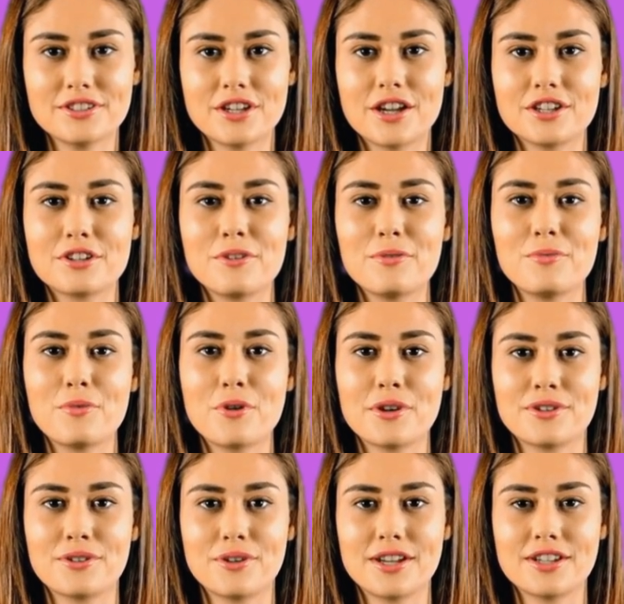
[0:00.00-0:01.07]
with
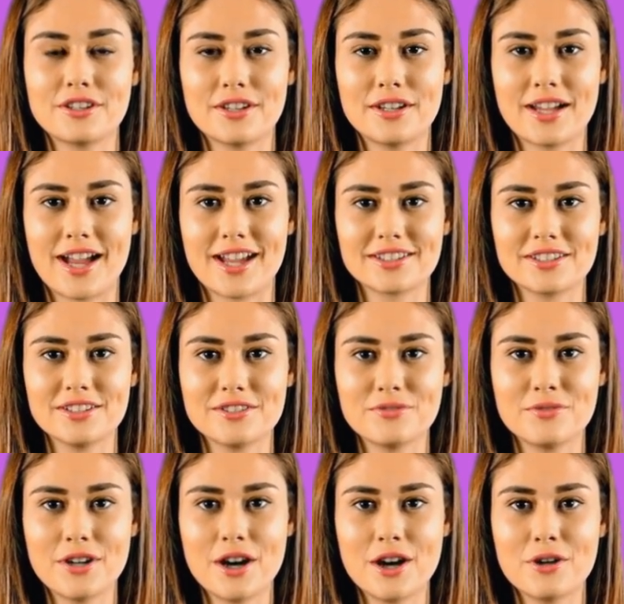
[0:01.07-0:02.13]
unstructured data in
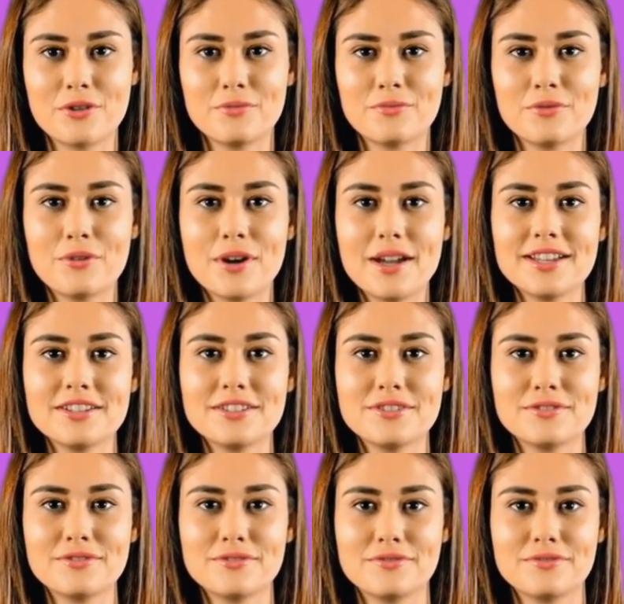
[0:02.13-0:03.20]
AI systems?
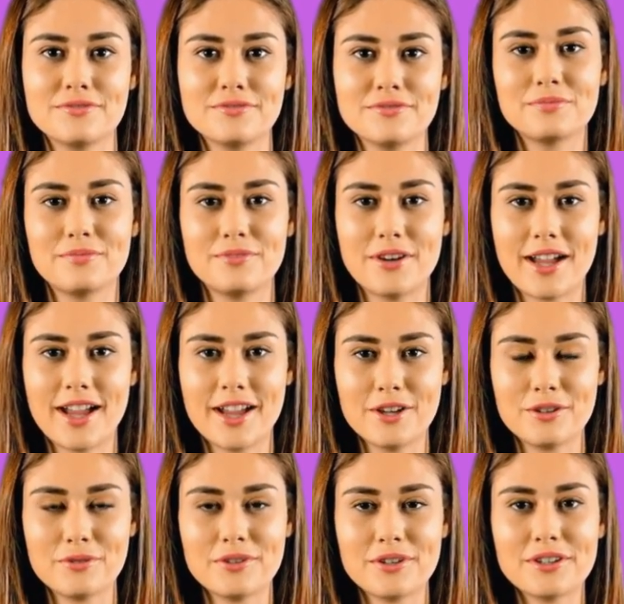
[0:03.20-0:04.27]
Unstructured
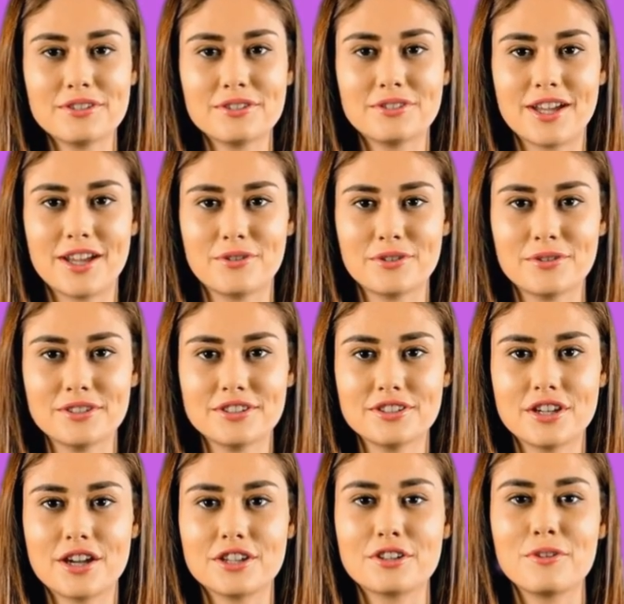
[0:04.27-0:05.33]
data, such as
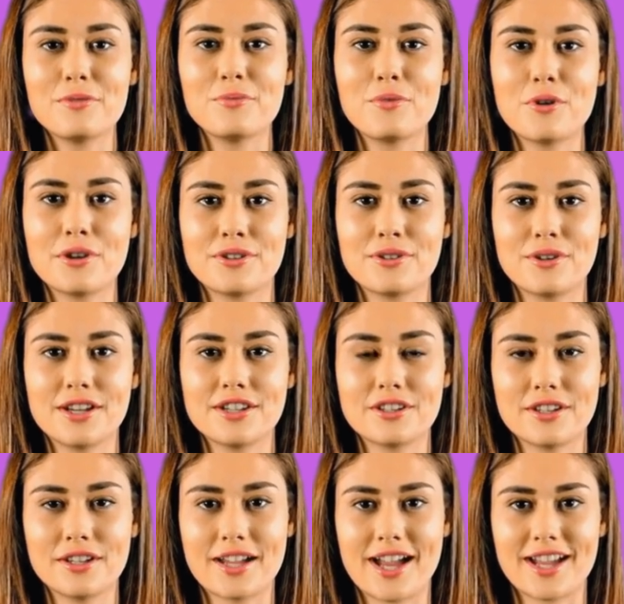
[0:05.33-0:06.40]
text and images,
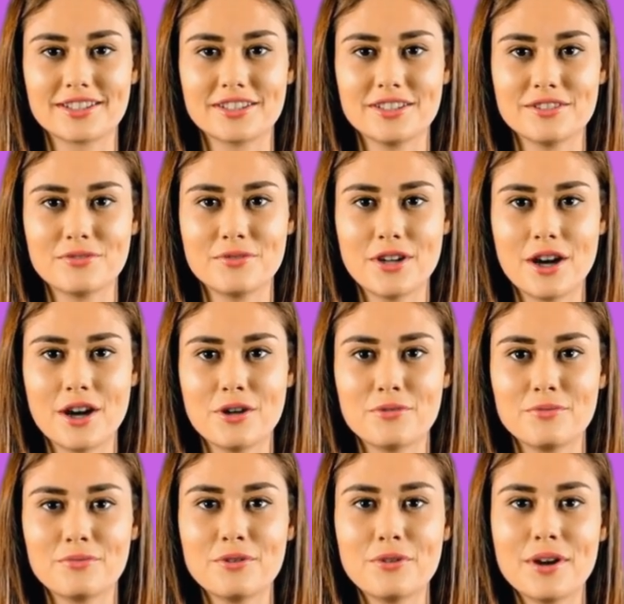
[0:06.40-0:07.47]
is difficult to
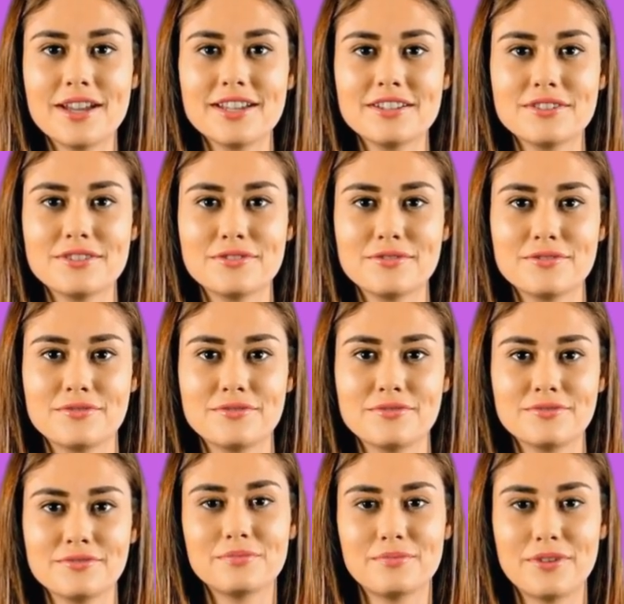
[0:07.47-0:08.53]
organize and
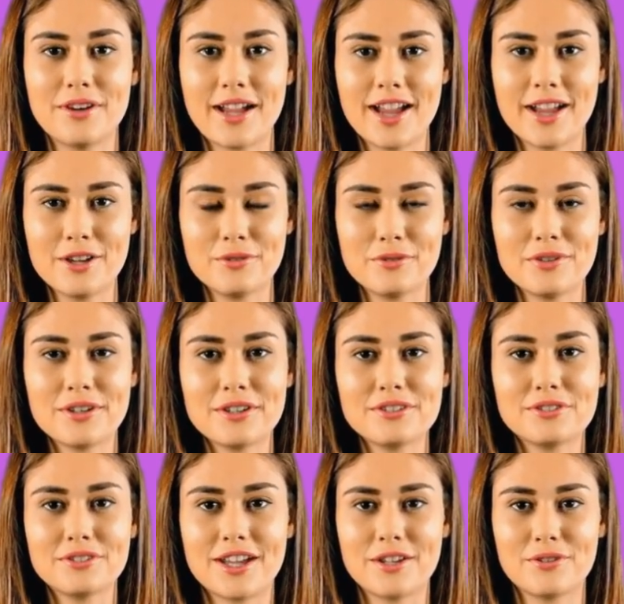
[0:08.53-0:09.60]
analyze because it
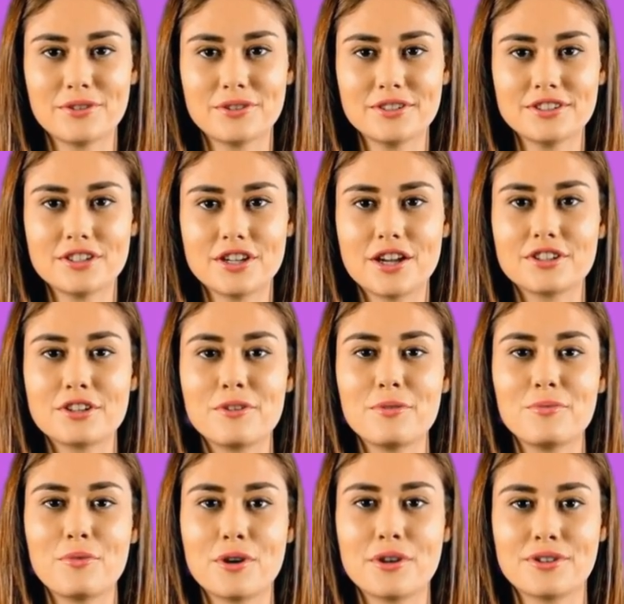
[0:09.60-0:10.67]
lacks a predefined
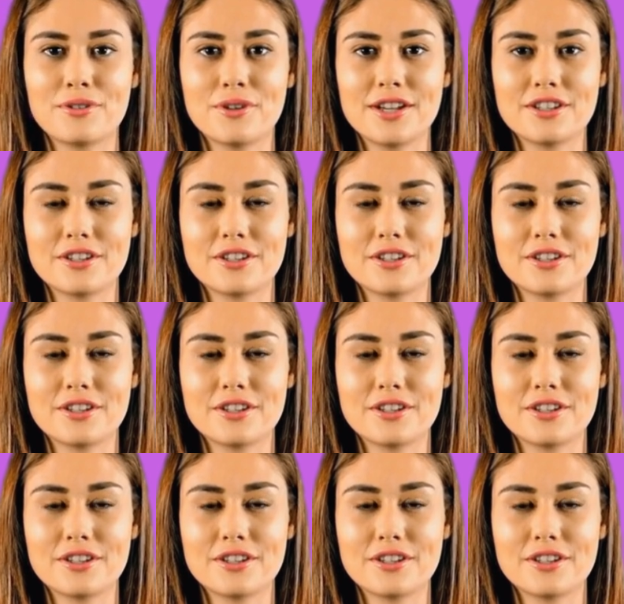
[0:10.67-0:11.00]
structure.